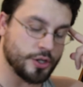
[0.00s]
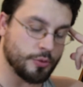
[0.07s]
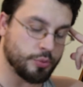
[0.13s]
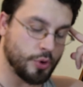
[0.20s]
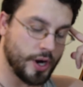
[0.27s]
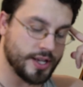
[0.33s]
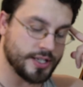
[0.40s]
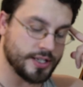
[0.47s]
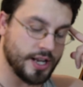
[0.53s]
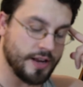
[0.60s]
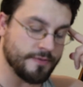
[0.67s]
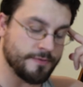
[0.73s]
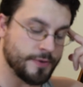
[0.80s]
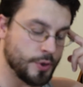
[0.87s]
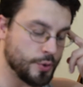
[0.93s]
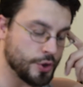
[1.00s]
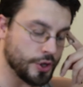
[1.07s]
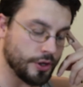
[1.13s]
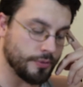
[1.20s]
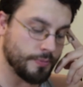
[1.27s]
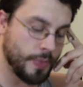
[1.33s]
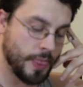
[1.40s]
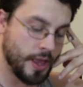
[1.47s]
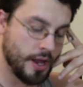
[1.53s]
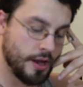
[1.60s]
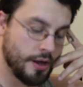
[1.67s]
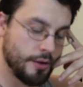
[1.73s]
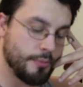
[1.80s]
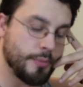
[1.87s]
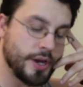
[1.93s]
her present and future,
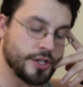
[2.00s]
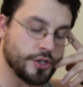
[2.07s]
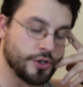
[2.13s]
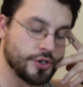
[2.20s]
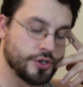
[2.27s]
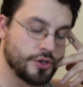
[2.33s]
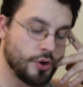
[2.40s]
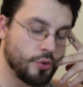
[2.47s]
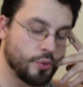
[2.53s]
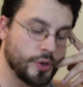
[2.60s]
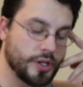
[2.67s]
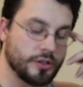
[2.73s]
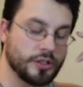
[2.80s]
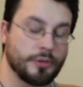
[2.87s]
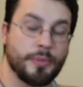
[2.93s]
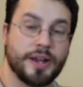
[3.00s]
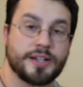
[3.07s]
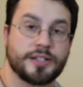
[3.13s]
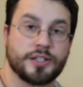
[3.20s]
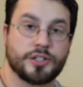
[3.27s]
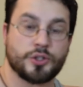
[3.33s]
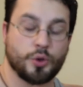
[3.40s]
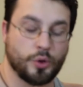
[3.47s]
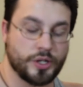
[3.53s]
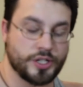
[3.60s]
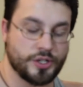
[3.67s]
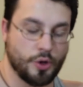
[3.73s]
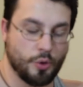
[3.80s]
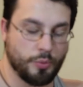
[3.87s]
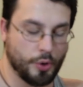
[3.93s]
makes her so real and makes this story
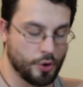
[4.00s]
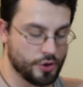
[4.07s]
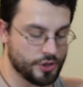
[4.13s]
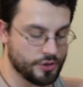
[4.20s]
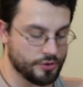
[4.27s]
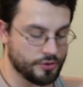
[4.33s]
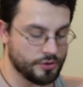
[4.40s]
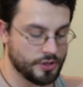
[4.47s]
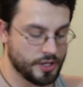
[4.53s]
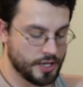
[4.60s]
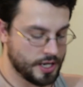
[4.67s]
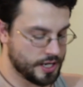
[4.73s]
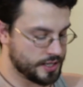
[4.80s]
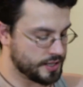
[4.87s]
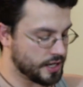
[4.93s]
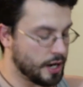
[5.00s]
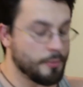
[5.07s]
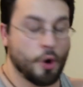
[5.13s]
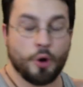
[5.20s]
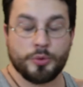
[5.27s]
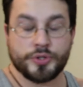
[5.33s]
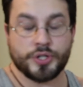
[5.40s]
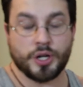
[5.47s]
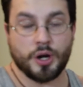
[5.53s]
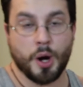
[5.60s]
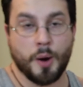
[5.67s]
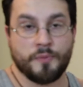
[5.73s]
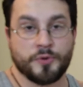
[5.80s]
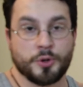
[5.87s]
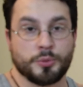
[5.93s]
so personal that I'm almost
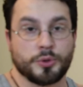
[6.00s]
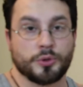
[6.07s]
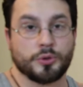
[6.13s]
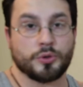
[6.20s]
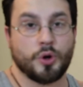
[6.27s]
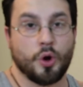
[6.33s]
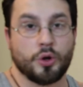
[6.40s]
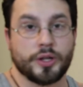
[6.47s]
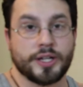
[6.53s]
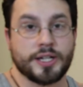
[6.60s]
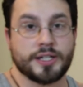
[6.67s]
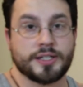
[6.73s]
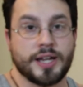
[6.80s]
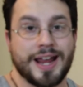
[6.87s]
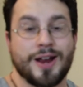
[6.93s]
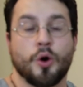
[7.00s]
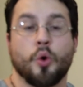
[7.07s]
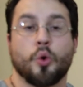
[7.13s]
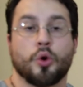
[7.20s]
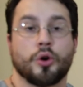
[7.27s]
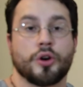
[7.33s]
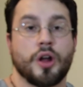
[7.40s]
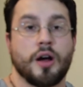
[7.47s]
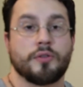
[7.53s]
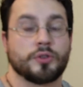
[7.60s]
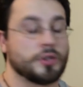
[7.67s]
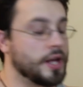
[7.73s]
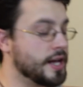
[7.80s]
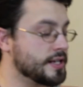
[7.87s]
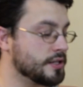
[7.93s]
uncomfortable calling it a horror
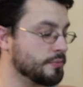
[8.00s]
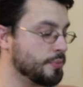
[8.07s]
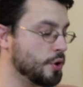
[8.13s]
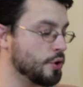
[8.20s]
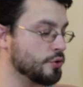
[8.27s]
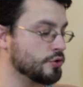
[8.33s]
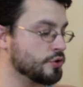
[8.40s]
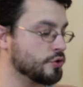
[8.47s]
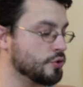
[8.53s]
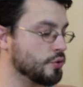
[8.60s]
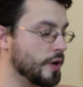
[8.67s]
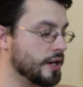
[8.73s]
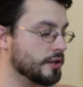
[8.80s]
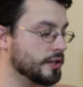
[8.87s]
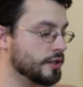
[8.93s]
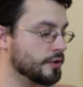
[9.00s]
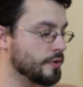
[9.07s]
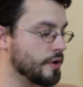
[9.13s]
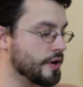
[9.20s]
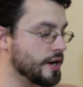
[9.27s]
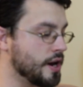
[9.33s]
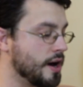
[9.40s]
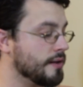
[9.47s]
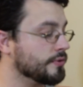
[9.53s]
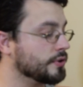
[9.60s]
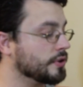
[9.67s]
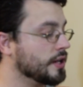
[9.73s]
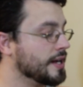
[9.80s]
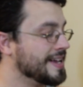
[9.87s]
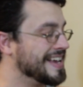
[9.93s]
novel as opposed to a literary
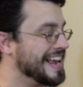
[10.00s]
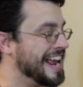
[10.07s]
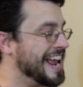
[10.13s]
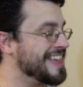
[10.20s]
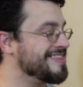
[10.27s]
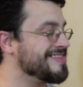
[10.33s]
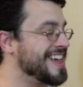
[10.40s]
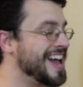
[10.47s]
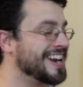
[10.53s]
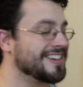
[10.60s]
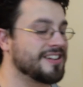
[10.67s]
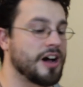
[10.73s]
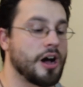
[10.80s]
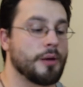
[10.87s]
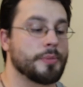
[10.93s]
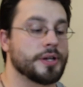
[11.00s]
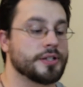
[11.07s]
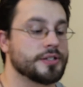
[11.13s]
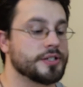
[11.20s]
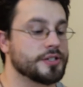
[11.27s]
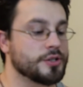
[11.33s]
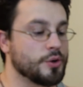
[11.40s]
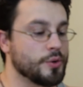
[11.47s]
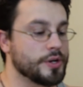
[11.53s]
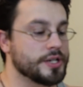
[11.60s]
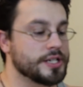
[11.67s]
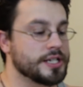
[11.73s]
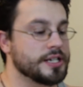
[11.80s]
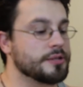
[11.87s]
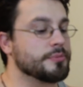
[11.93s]
novel. And that comment is going
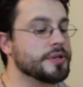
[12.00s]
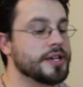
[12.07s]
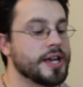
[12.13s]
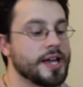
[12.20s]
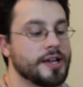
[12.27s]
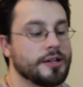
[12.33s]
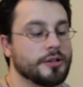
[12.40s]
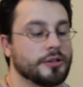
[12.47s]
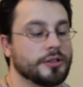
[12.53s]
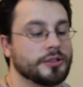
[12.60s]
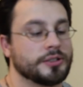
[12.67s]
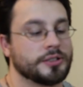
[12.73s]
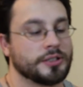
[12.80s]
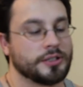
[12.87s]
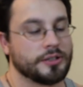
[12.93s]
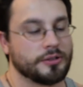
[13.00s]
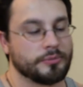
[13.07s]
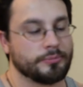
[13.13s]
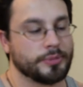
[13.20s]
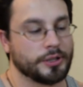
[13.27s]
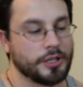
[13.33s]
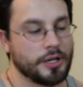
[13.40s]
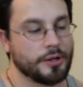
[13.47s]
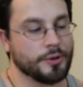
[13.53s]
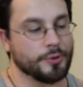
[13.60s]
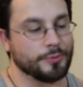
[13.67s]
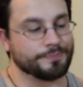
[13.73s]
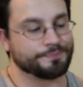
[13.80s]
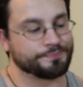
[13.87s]
to get me hell below.